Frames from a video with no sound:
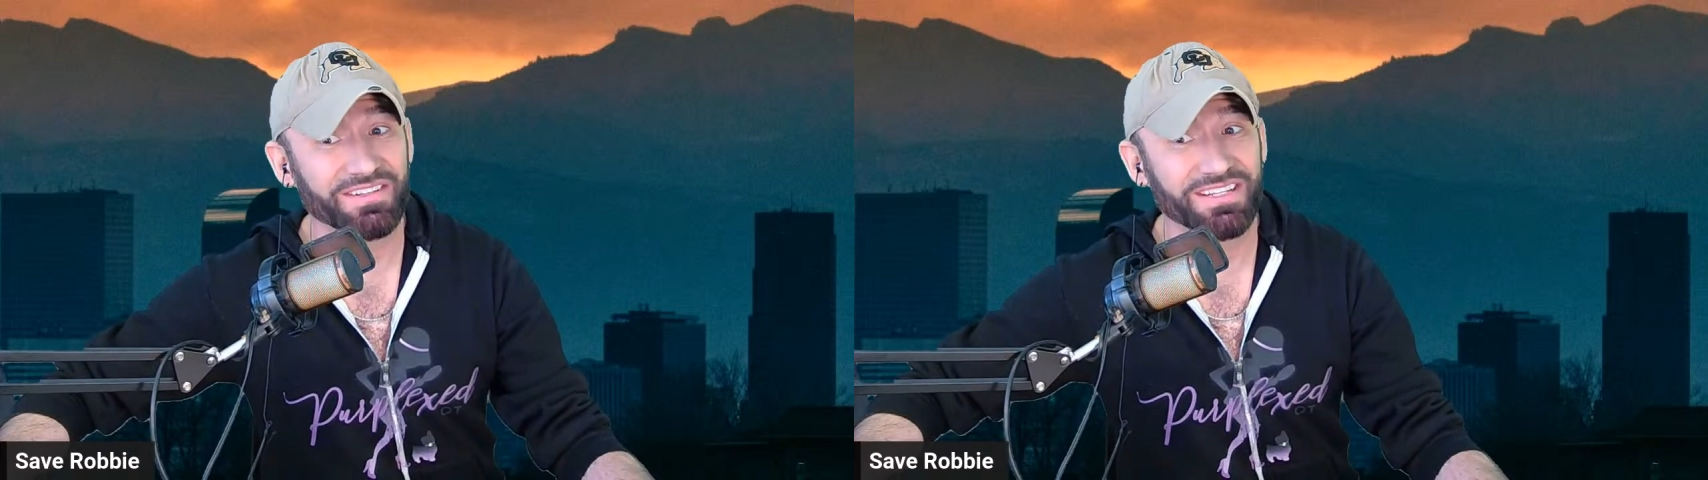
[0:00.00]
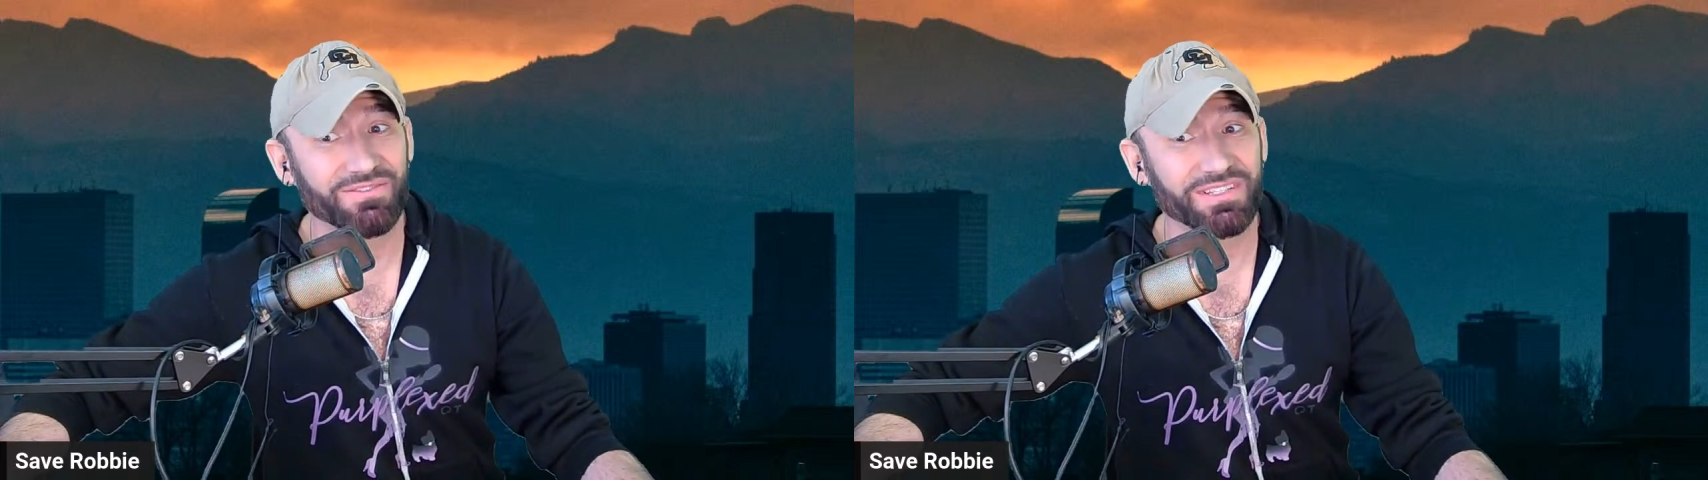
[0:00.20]

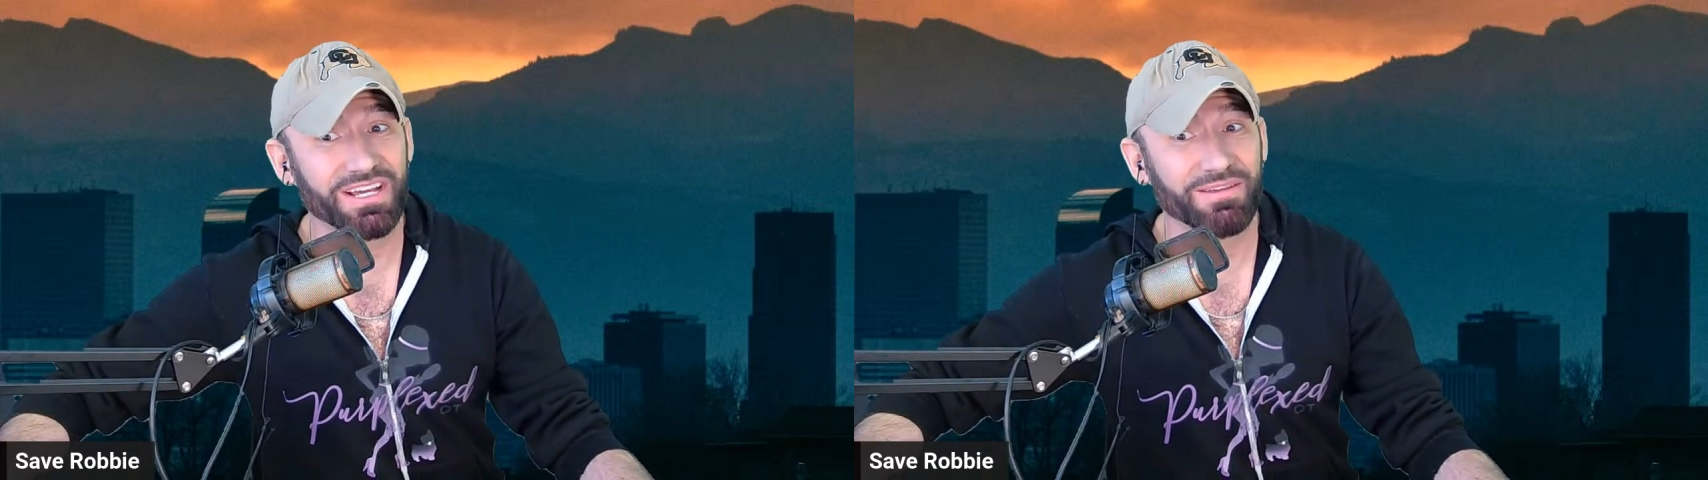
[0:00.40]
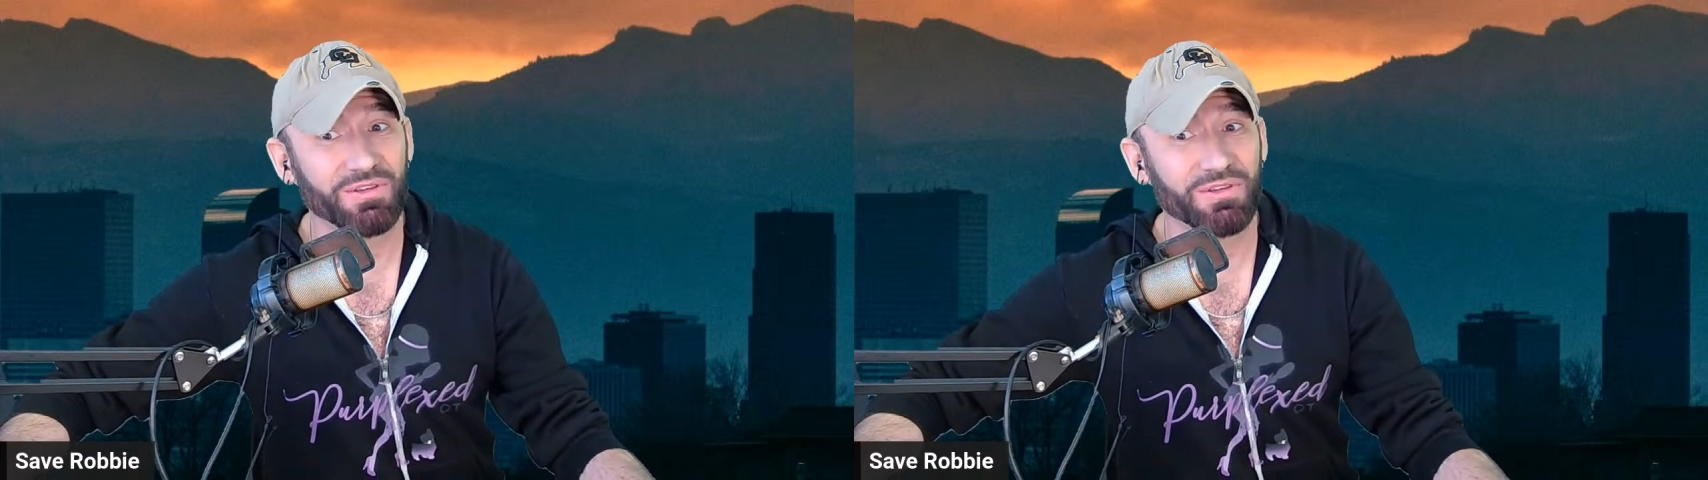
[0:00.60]
single
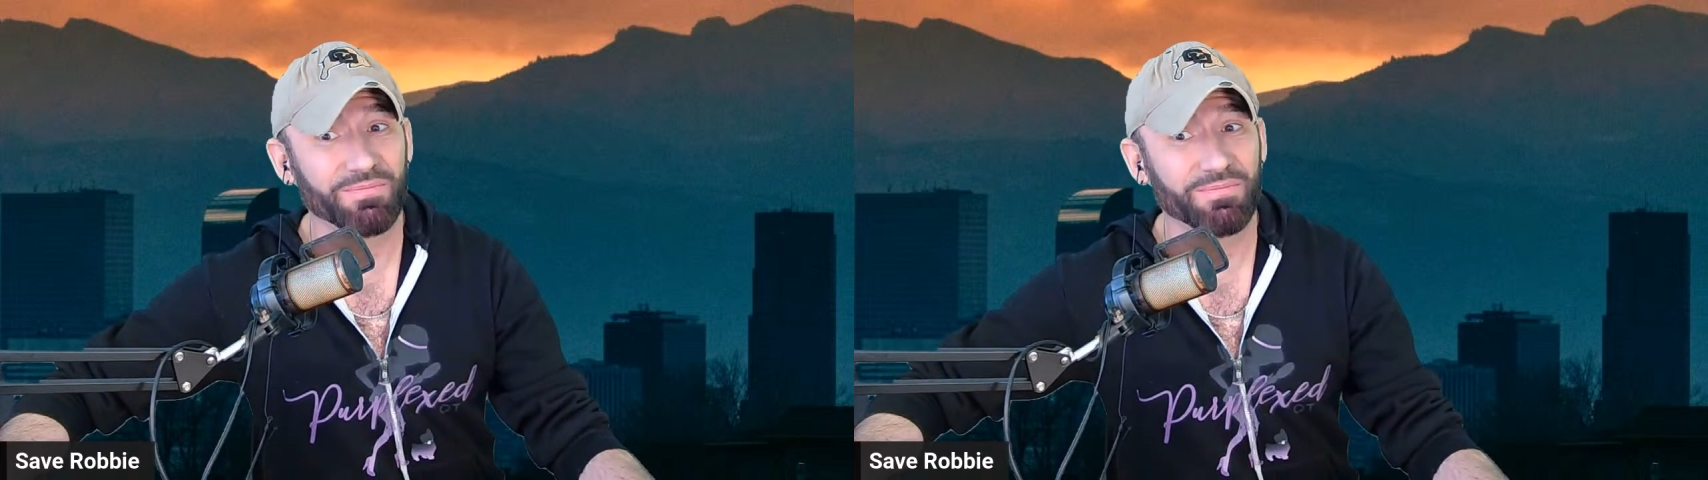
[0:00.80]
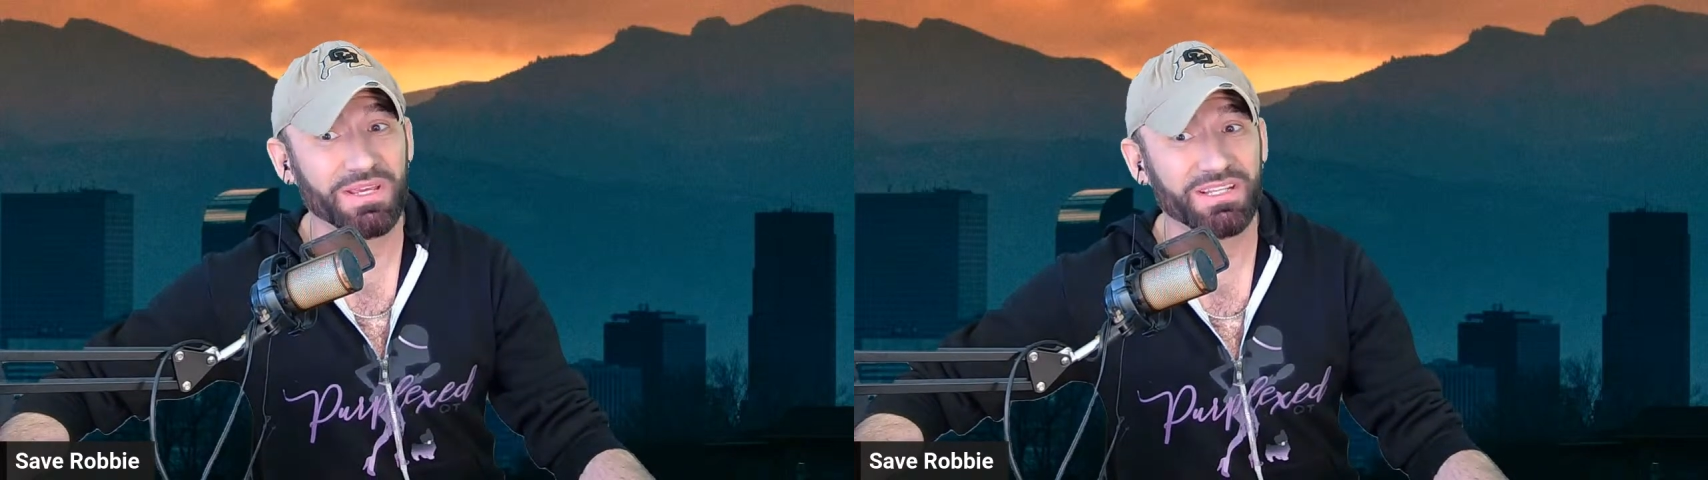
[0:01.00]
time you
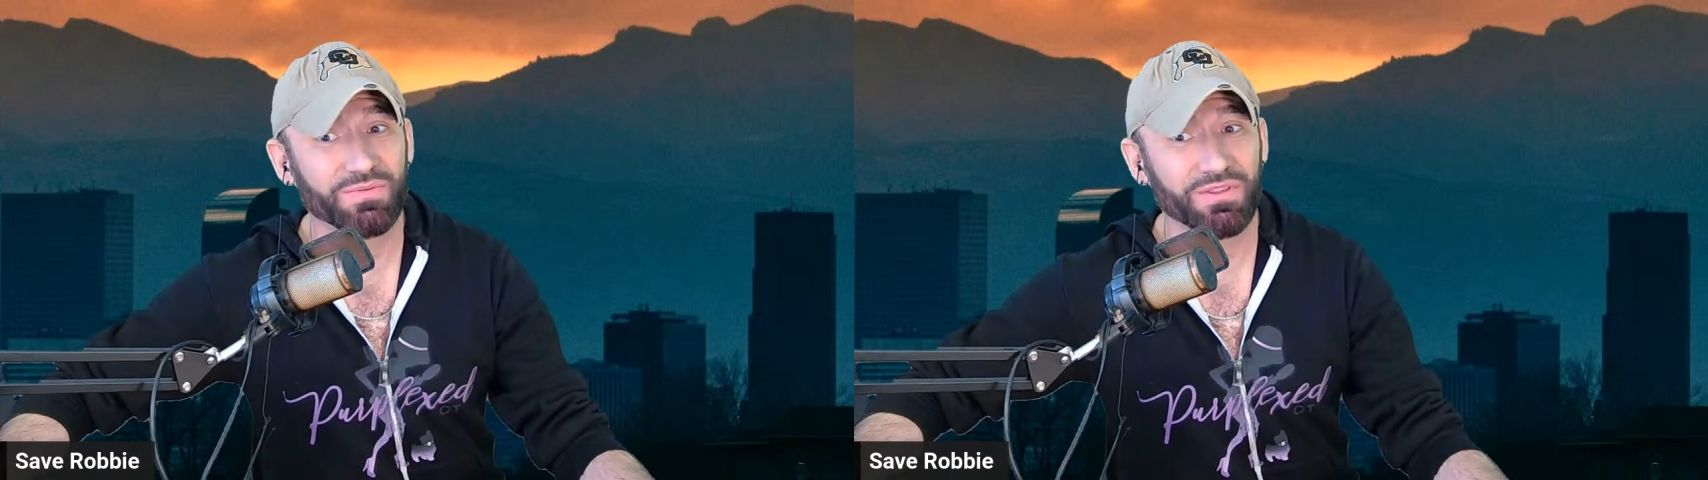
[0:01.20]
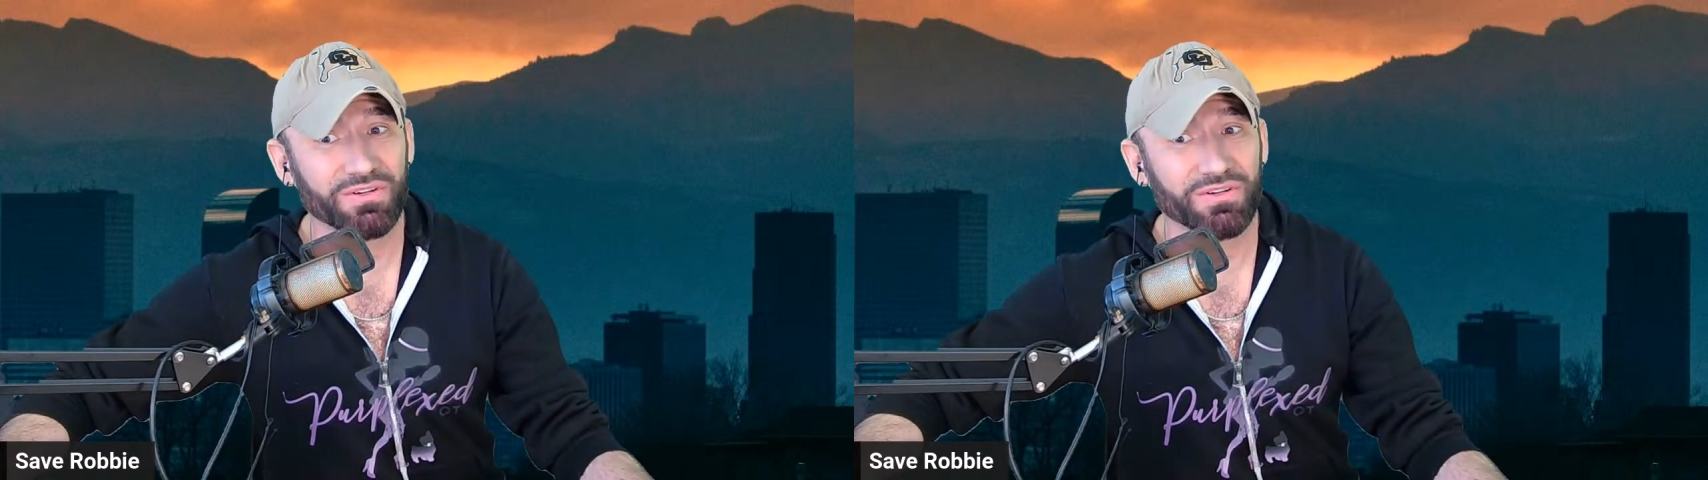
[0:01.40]
made peace with her,